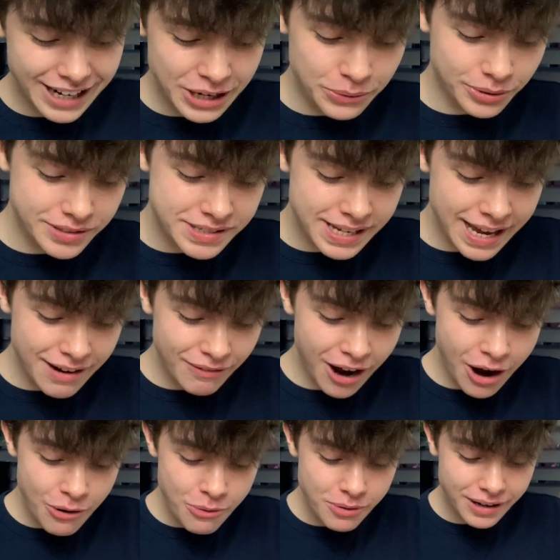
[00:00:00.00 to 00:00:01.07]
equals
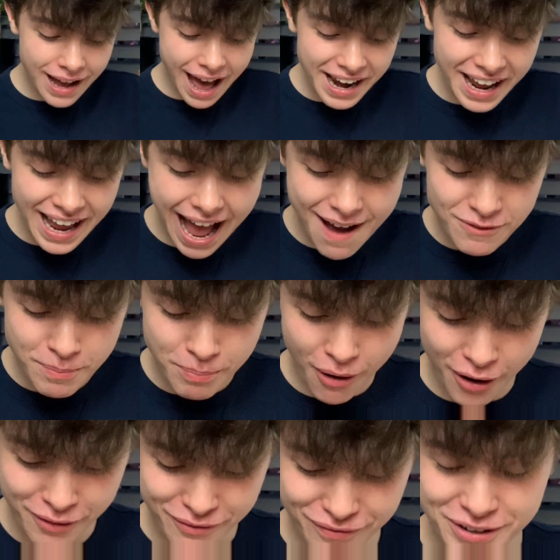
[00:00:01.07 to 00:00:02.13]
zero? Can I have a
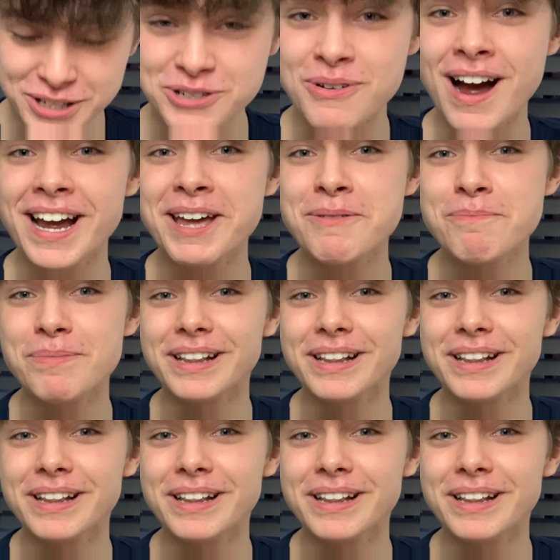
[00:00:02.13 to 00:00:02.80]
point for trying,